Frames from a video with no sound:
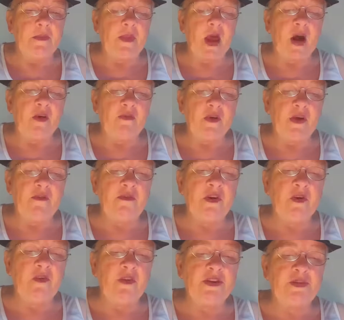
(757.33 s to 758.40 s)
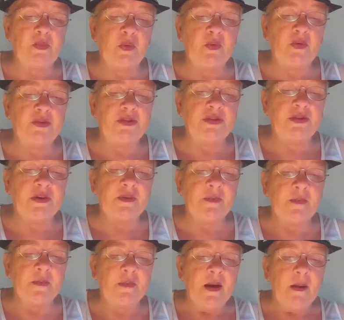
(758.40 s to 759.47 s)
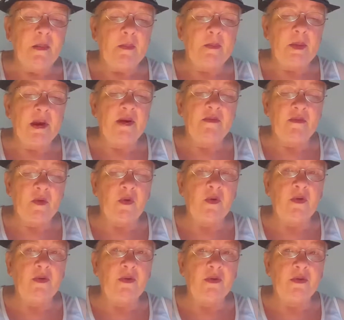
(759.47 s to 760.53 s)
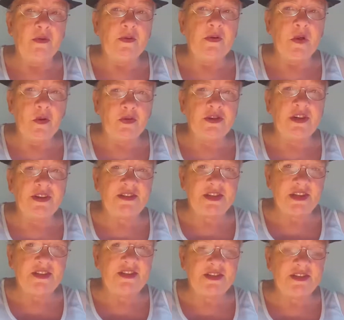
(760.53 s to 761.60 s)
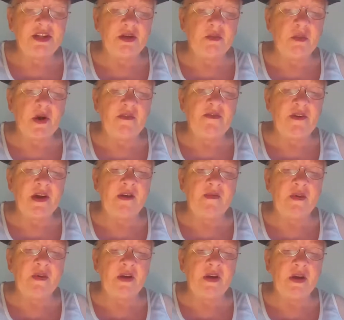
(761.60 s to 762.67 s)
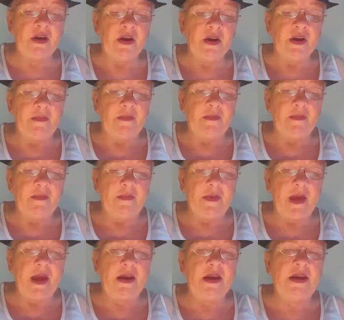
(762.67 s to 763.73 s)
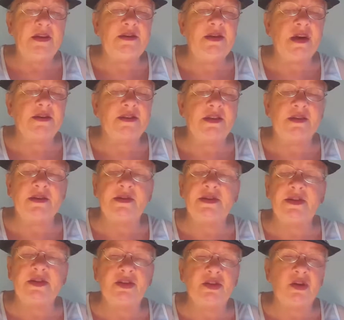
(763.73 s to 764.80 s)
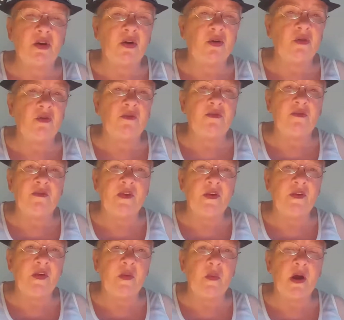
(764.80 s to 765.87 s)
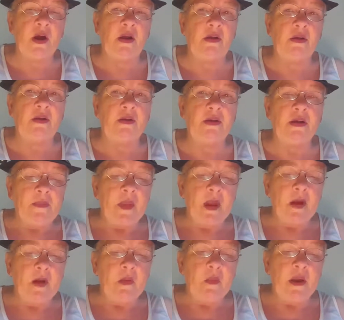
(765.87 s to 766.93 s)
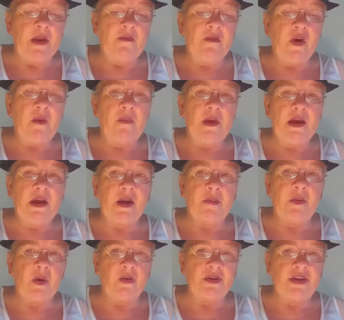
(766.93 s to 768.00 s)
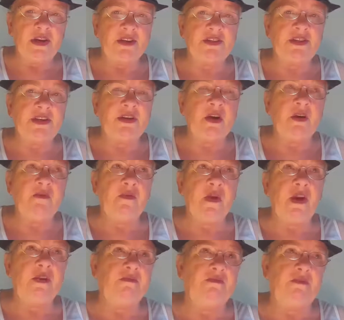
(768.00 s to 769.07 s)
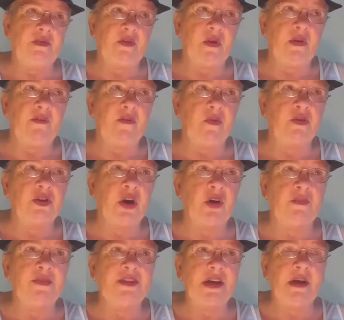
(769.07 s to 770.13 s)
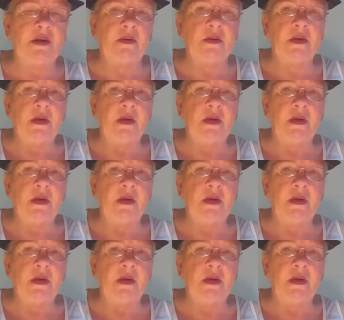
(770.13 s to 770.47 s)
I've read a few of his books, but of all, Contest is still my favourite. And he does it so very well. Whenever I pick up Contest, and I've read it 3 or 4 times now,